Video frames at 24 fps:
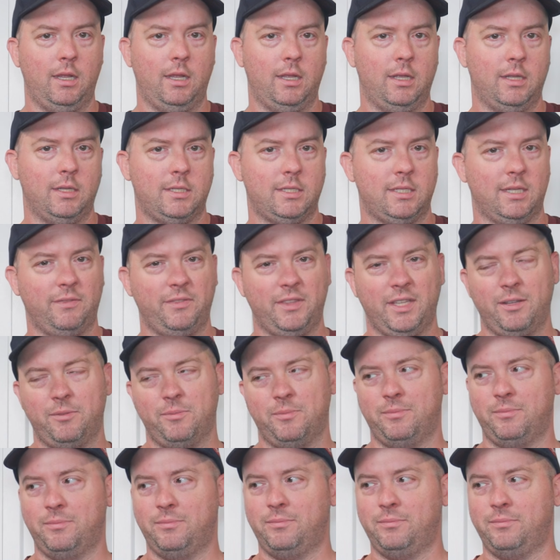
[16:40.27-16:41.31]
stuff that
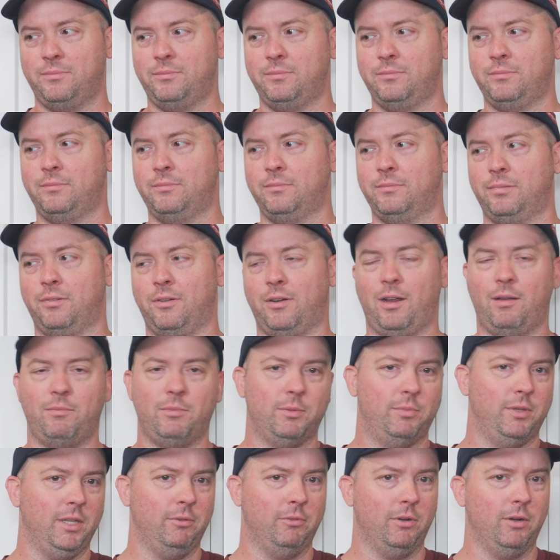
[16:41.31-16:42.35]

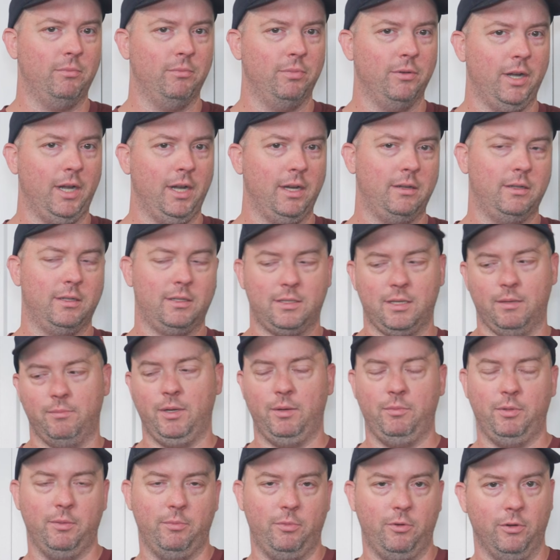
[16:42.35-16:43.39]
probably won't break, except
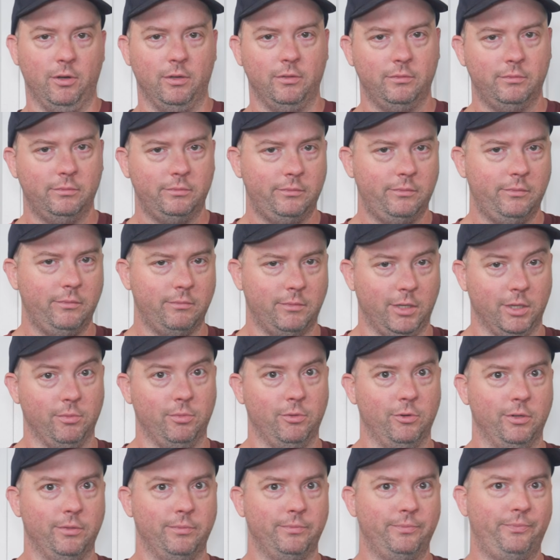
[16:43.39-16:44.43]
maybe the
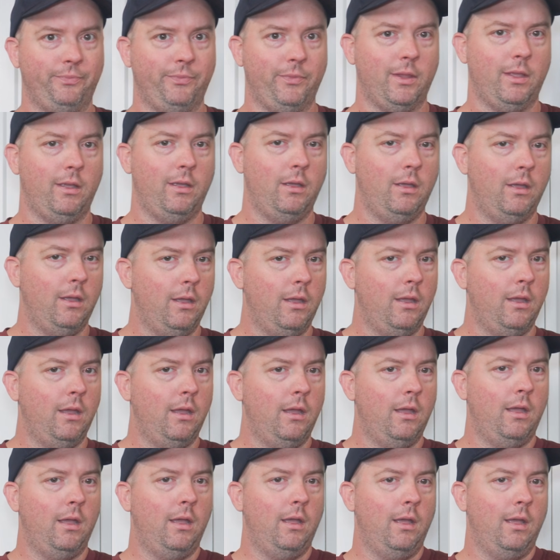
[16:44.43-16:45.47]
motherboard.
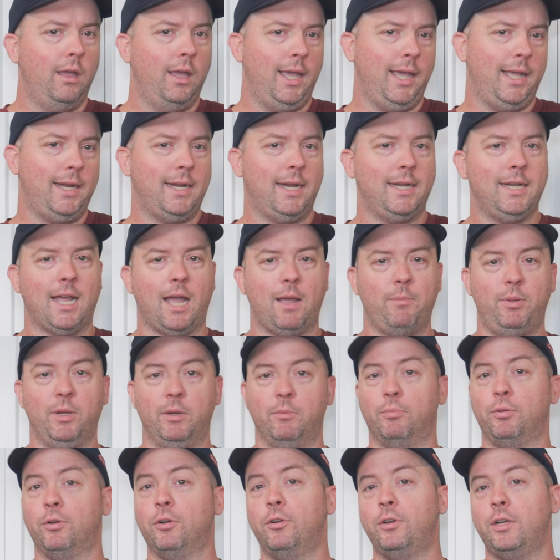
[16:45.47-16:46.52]
Had I not been
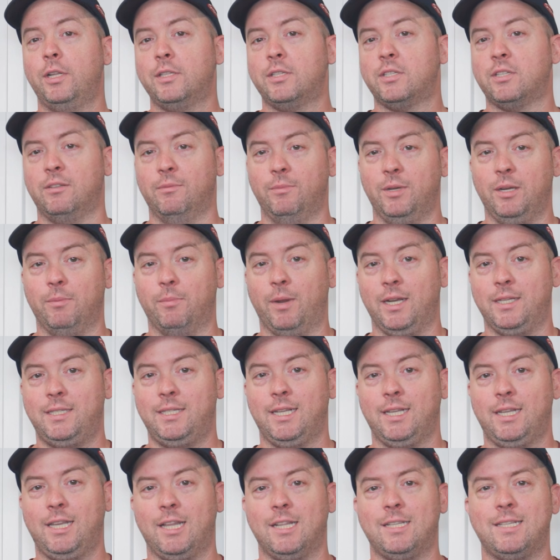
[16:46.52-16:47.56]
prudent submitting my
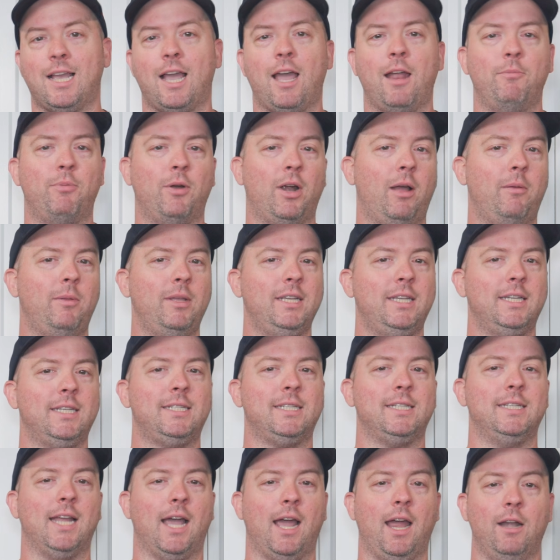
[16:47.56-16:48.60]
tickets, I'd probably get
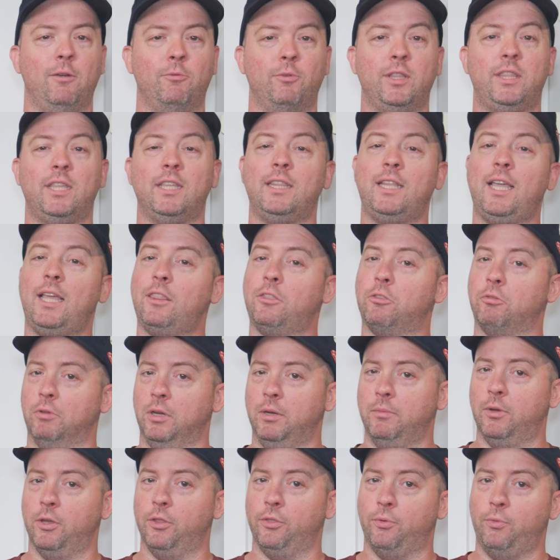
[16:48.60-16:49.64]
denied within that
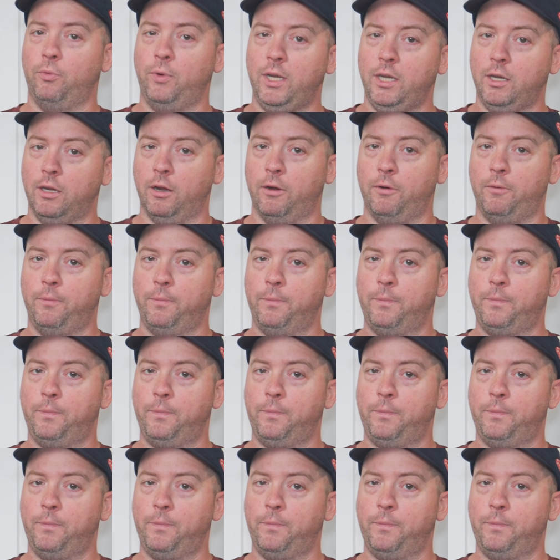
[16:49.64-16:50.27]
3-month window.